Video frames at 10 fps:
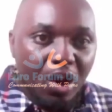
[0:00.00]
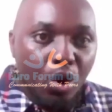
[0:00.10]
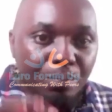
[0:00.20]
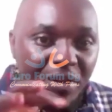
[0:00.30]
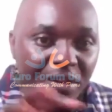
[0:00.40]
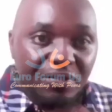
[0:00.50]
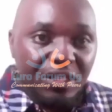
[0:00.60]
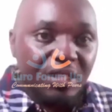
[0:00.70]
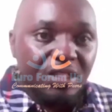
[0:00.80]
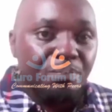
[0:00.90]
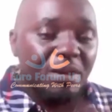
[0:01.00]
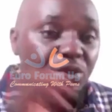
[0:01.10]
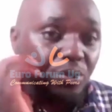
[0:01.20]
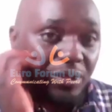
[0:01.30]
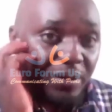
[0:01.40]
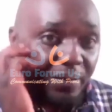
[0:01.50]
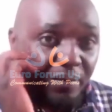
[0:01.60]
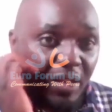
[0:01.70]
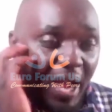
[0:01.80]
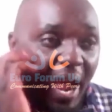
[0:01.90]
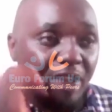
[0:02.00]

or believes in this person. I